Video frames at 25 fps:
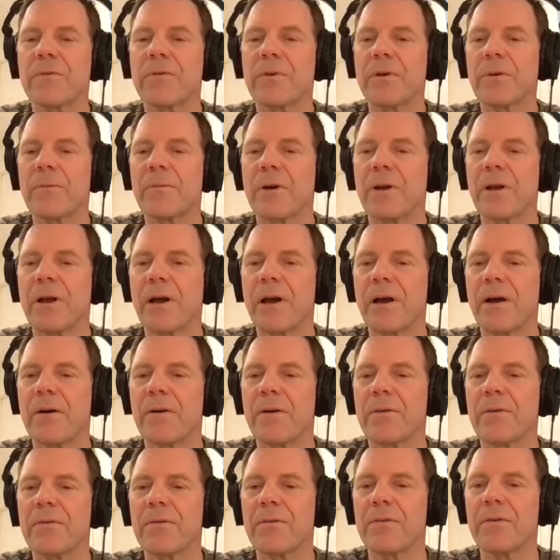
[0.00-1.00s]
screen, but
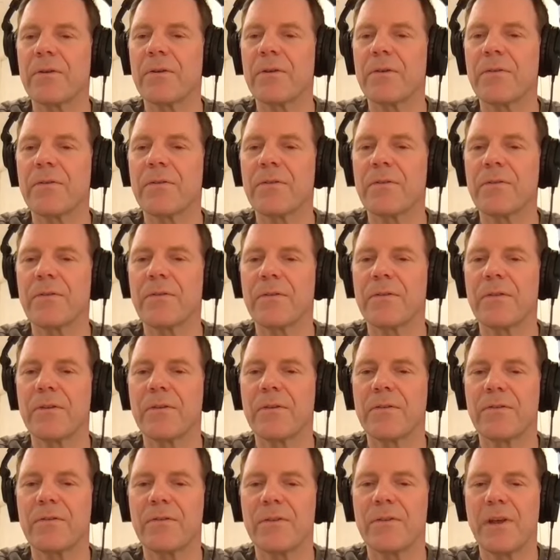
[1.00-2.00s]
how does this,
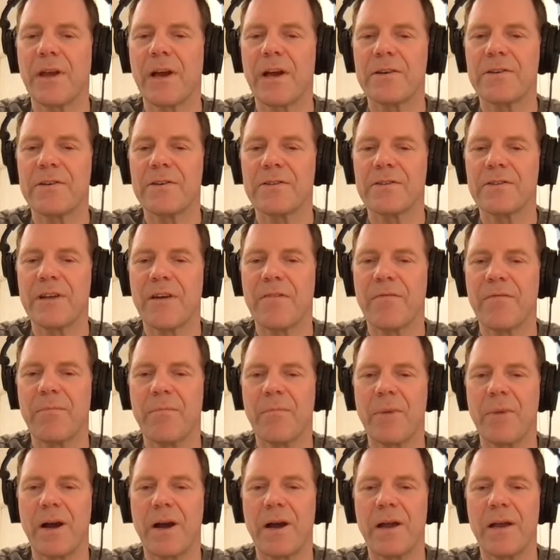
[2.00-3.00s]
this, see, I just
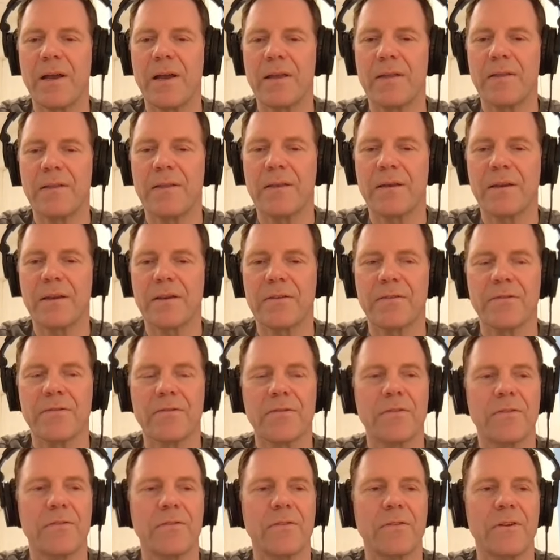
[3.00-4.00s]
have my thing
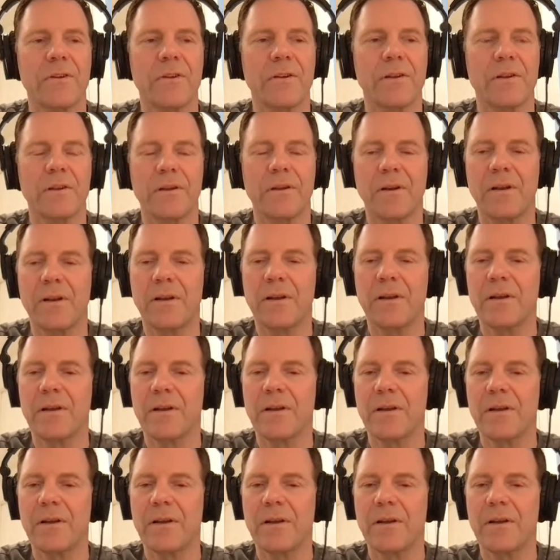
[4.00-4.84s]
is just the little,